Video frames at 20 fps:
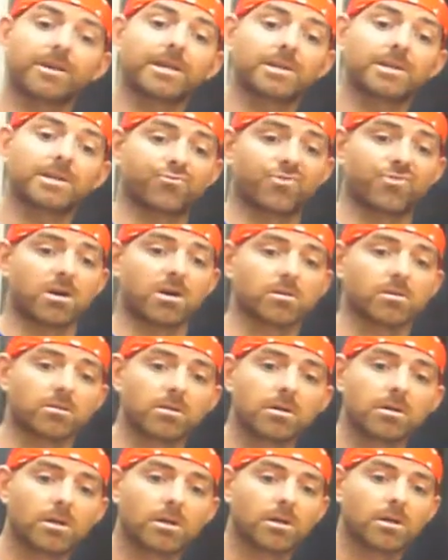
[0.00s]
is
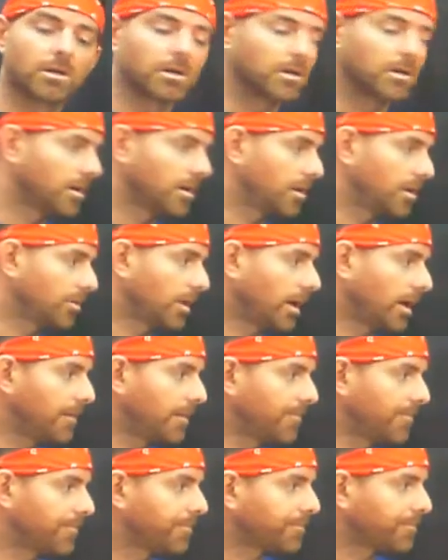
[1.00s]
wrong.
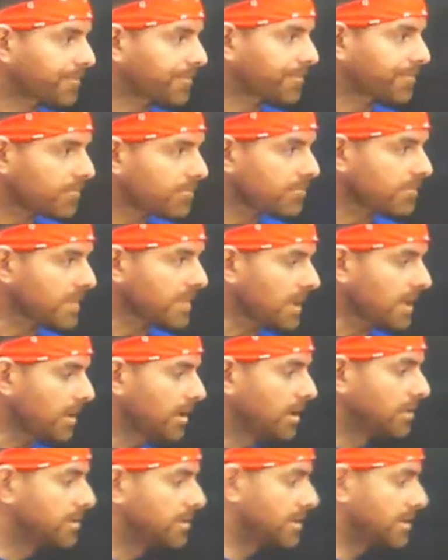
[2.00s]
Okay,
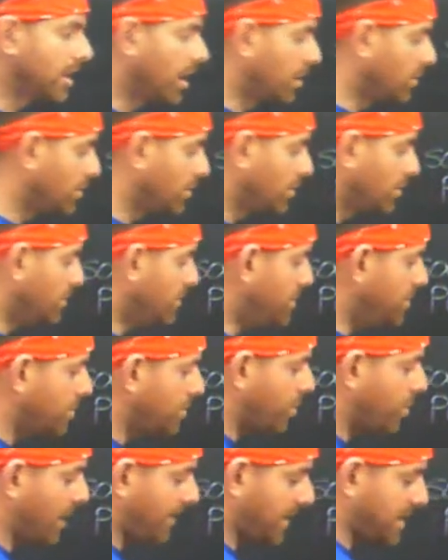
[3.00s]
so
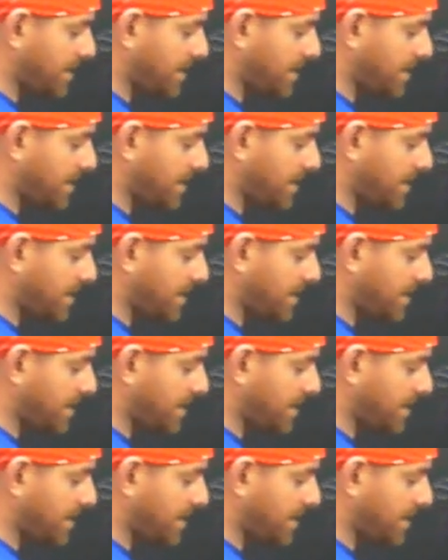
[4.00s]
when this